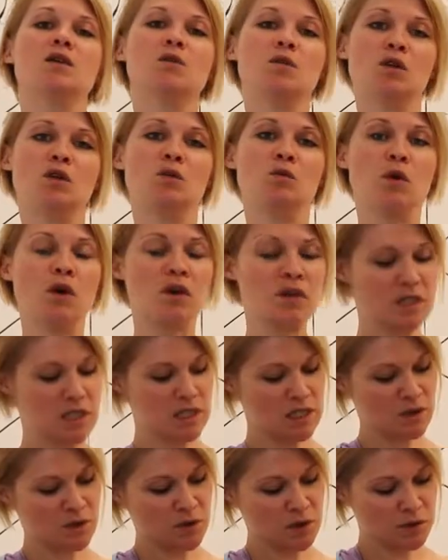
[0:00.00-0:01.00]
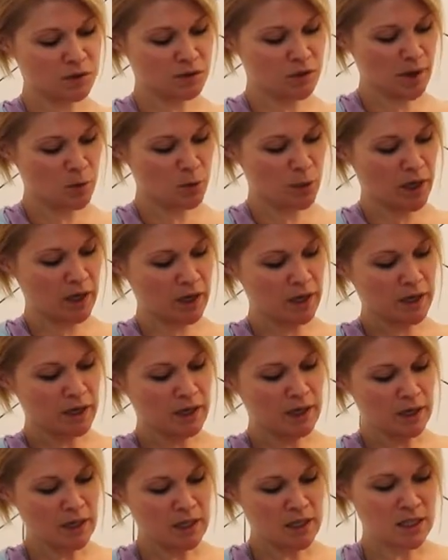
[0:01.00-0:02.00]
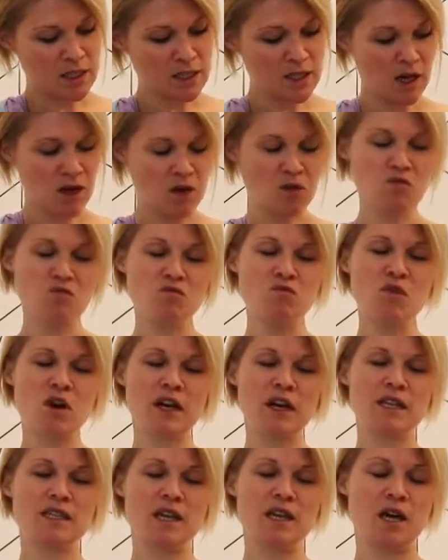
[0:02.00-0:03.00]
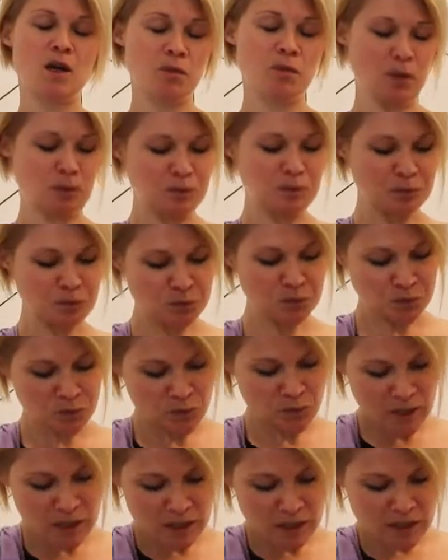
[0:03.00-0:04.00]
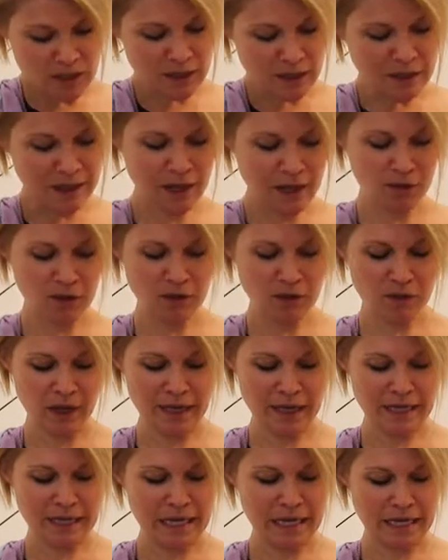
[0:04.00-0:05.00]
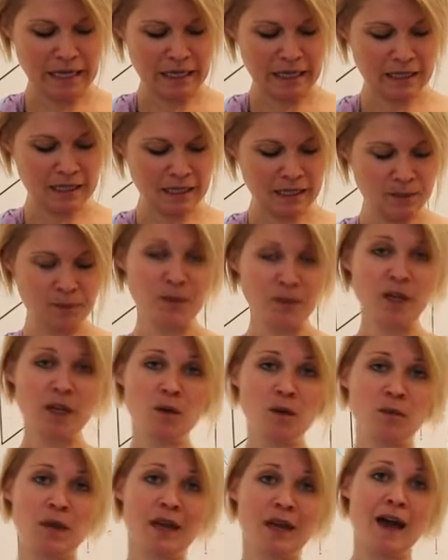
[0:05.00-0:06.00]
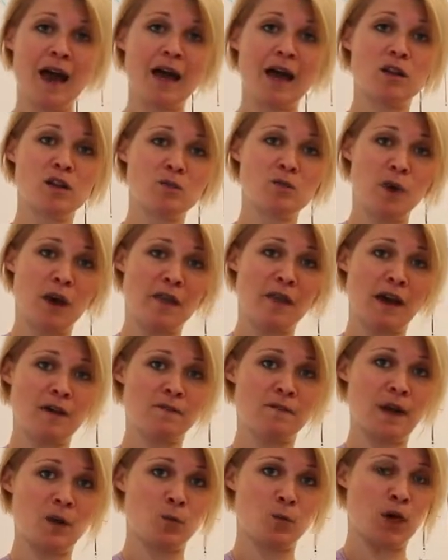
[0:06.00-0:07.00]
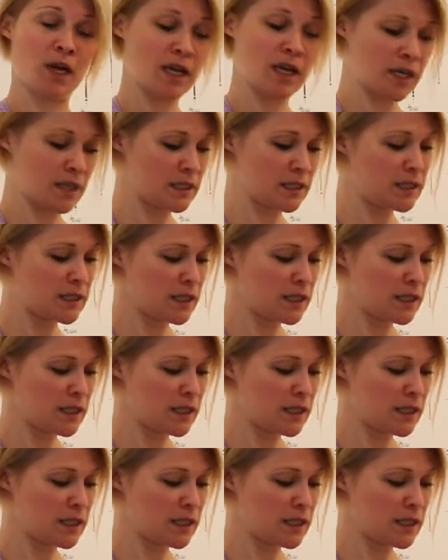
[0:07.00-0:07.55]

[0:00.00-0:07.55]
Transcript: What you want is for the fabric to tuck right up so the level of their knees being held by that fabric